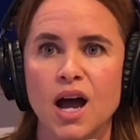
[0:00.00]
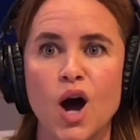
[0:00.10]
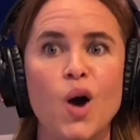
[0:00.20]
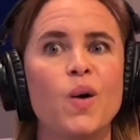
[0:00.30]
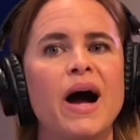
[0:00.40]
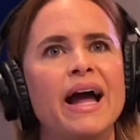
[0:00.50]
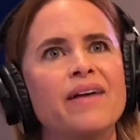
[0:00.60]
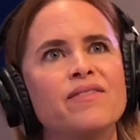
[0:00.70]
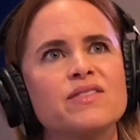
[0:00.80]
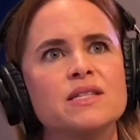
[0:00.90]
Oh,
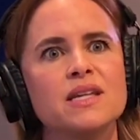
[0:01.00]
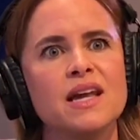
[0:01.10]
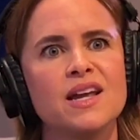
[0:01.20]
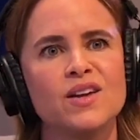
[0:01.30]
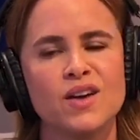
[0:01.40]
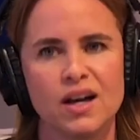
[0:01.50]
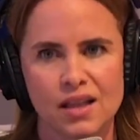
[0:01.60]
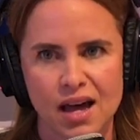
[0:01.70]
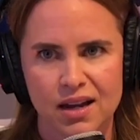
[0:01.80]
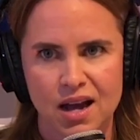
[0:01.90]
I've seen a
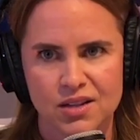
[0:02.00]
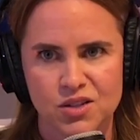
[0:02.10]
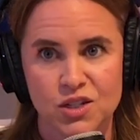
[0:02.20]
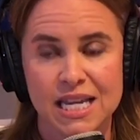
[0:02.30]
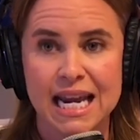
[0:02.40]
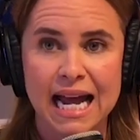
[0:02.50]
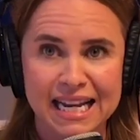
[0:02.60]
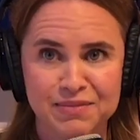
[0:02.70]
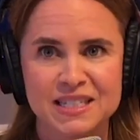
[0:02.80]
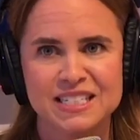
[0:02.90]
lot of concerts and I
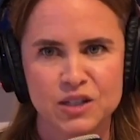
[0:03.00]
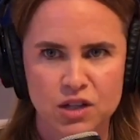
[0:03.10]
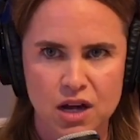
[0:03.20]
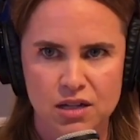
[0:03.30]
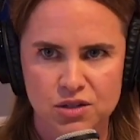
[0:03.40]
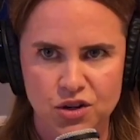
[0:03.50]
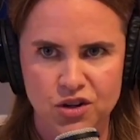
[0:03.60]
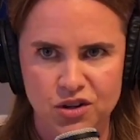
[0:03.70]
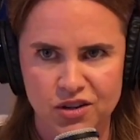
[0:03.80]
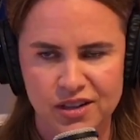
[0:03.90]
am still a concert
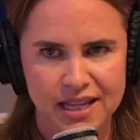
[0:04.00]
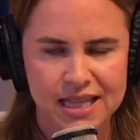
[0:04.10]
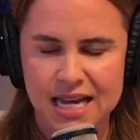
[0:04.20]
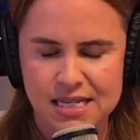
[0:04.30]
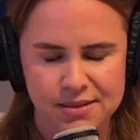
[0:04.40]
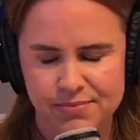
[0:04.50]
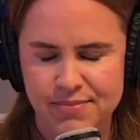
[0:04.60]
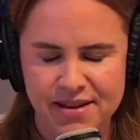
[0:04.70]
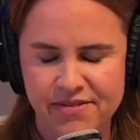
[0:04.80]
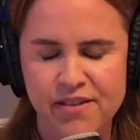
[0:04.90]
girl. Like that is
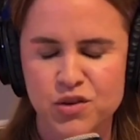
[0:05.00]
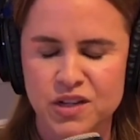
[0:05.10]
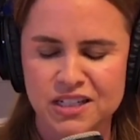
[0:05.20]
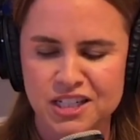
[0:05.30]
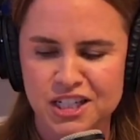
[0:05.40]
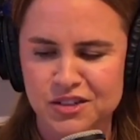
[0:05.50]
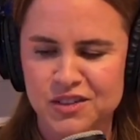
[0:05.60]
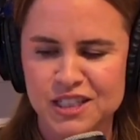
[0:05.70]
my favorite thing to do.